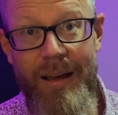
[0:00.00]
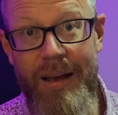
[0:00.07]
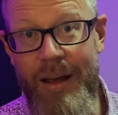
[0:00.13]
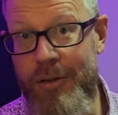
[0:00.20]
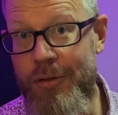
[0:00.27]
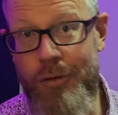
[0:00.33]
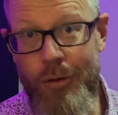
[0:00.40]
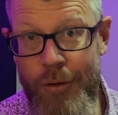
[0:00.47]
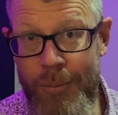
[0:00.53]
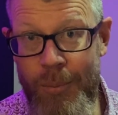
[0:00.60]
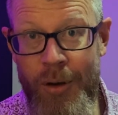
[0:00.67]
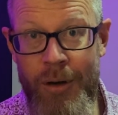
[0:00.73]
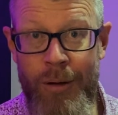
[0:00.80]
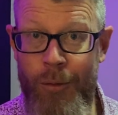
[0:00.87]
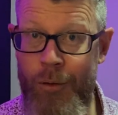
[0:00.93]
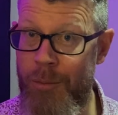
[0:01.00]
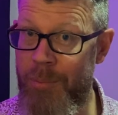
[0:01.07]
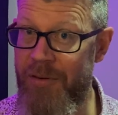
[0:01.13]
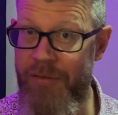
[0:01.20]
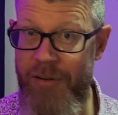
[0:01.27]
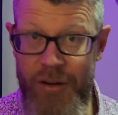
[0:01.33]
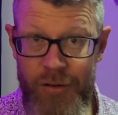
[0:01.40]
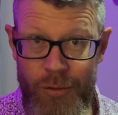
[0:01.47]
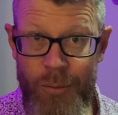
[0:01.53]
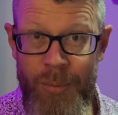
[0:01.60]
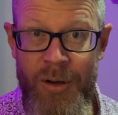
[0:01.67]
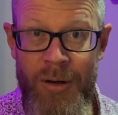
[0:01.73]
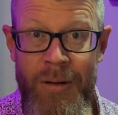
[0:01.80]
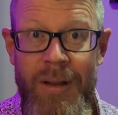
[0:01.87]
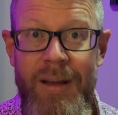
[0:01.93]
a student model or a professional
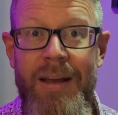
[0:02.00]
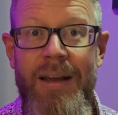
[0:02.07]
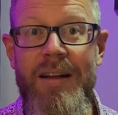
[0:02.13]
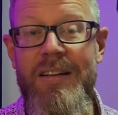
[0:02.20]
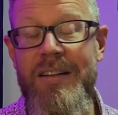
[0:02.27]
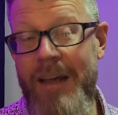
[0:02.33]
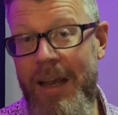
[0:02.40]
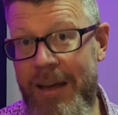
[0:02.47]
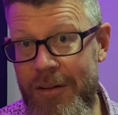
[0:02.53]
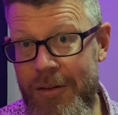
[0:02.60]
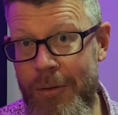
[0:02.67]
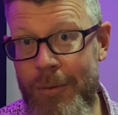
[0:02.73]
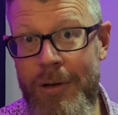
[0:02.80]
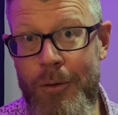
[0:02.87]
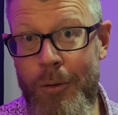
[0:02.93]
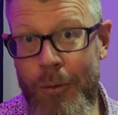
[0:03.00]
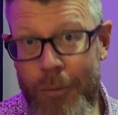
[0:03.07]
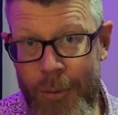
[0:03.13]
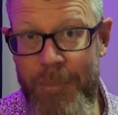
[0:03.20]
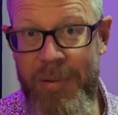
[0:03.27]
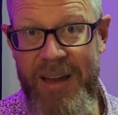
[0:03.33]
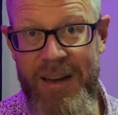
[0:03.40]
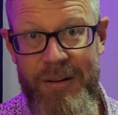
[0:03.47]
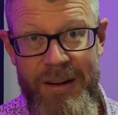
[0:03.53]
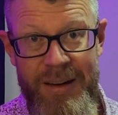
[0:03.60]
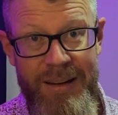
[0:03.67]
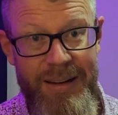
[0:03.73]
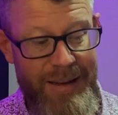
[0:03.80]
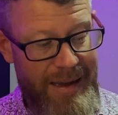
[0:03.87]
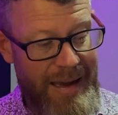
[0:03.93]
model, take it to a good repairer
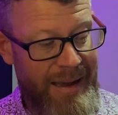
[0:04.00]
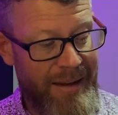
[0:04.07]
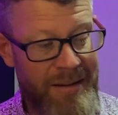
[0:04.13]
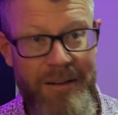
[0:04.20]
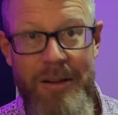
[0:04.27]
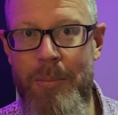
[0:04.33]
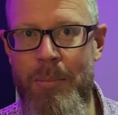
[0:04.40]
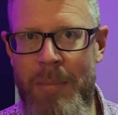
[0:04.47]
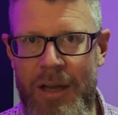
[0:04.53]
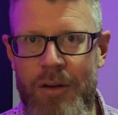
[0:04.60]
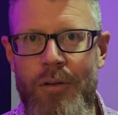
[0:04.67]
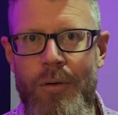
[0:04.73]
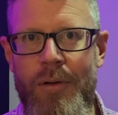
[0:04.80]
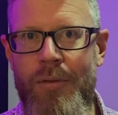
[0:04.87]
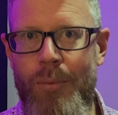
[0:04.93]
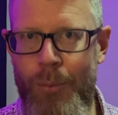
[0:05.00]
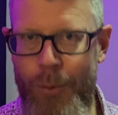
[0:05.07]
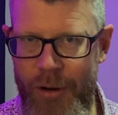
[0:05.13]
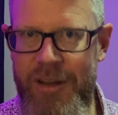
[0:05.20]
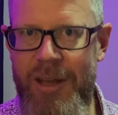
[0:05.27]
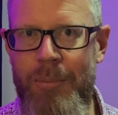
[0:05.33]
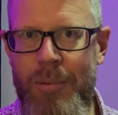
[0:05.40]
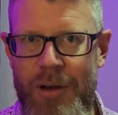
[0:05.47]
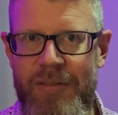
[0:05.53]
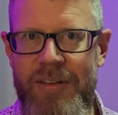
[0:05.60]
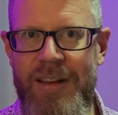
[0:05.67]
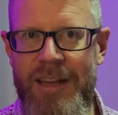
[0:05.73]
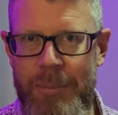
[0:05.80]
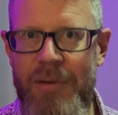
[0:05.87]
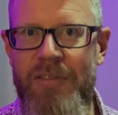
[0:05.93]
and make sure it's working
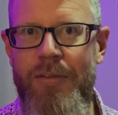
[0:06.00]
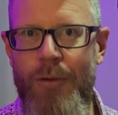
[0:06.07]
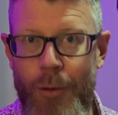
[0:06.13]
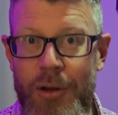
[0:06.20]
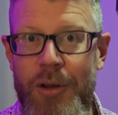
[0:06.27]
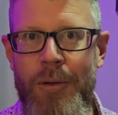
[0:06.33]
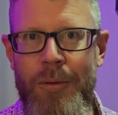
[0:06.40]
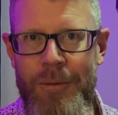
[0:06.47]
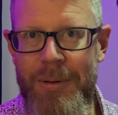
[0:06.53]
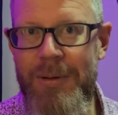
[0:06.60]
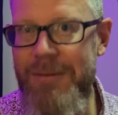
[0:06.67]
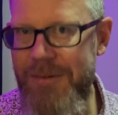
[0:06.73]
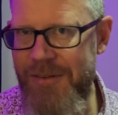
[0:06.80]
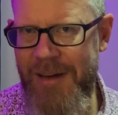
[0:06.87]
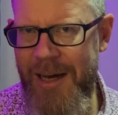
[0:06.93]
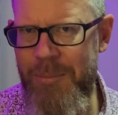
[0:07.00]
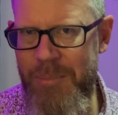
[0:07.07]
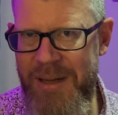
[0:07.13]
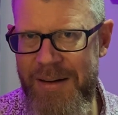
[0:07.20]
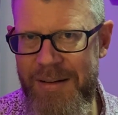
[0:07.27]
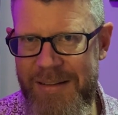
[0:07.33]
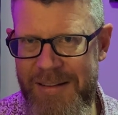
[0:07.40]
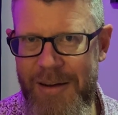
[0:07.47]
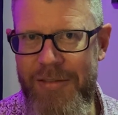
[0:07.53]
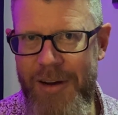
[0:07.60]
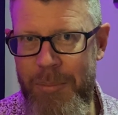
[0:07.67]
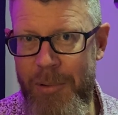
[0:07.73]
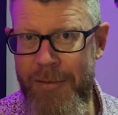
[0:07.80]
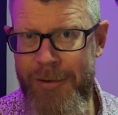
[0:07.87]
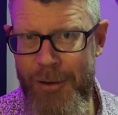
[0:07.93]
perfectly before you start beating yourself
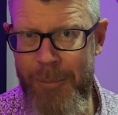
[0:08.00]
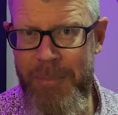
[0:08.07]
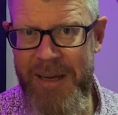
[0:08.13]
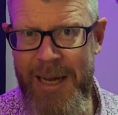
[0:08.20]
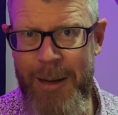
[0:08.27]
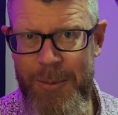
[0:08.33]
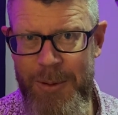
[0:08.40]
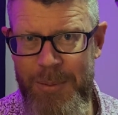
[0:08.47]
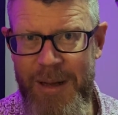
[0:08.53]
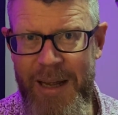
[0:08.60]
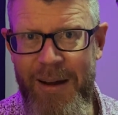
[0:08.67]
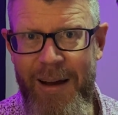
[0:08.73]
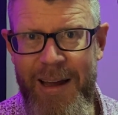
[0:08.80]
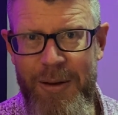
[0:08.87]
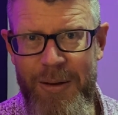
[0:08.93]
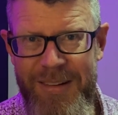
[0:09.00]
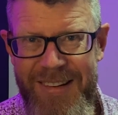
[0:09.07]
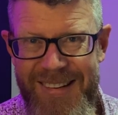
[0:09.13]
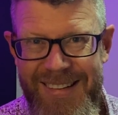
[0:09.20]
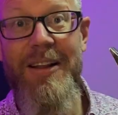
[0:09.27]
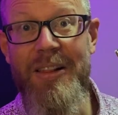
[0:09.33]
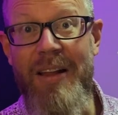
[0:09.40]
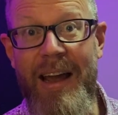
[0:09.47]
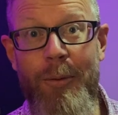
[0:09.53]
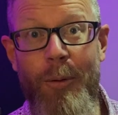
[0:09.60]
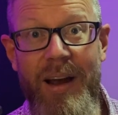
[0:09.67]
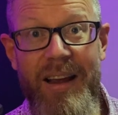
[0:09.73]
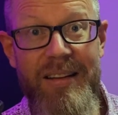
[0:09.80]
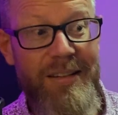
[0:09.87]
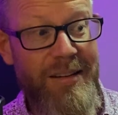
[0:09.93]
up over not being able to play high notes.
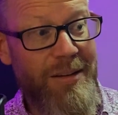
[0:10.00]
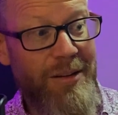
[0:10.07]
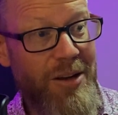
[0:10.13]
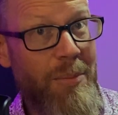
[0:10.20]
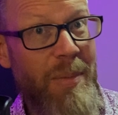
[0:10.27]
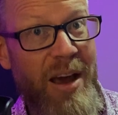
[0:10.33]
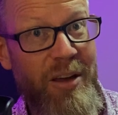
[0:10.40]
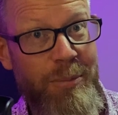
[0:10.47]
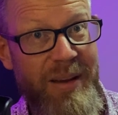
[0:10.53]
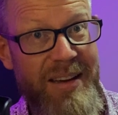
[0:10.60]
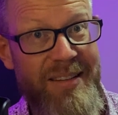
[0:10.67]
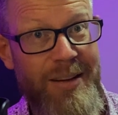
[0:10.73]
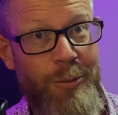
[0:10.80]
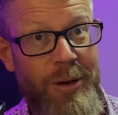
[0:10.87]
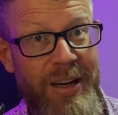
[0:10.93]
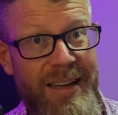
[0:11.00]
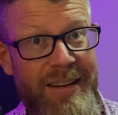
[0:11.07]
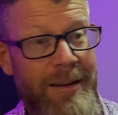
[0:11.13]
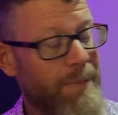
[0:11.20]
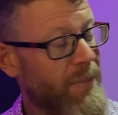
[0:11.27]
Likewise, your mouthpiece and reed.